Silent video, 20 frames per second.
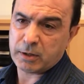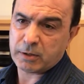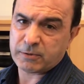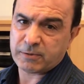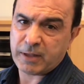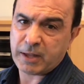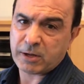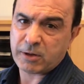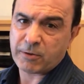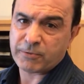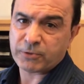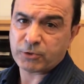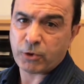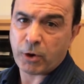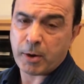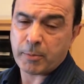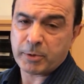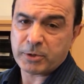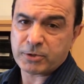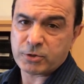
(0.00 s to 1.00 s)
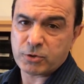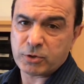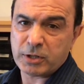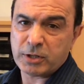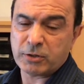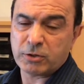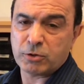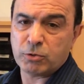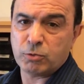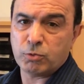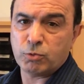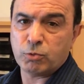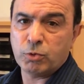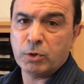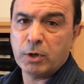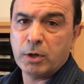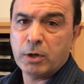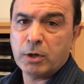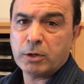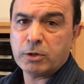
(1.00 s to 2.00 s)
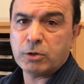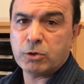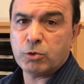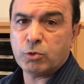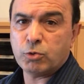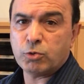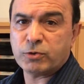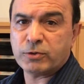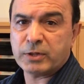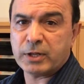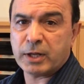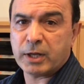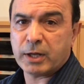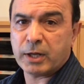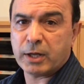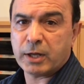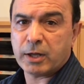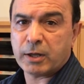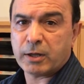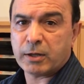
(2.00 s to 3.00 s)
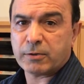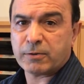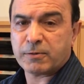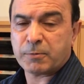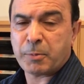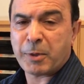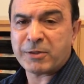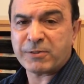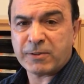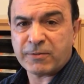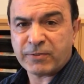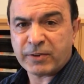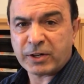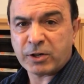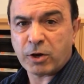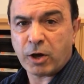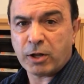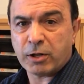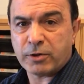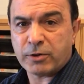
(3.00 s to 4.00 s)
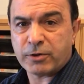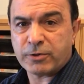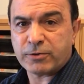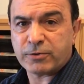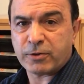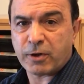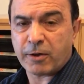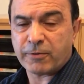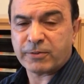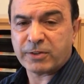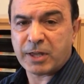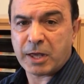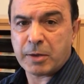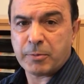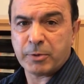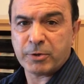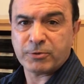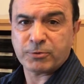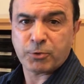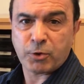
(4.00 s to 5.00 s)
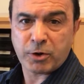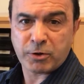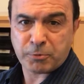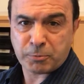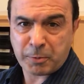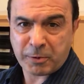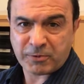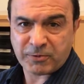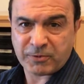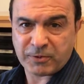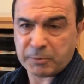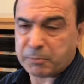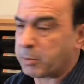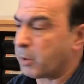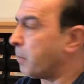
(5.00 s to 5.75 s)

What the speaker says: sake of troubleshooting to use the specific colors of cables for specific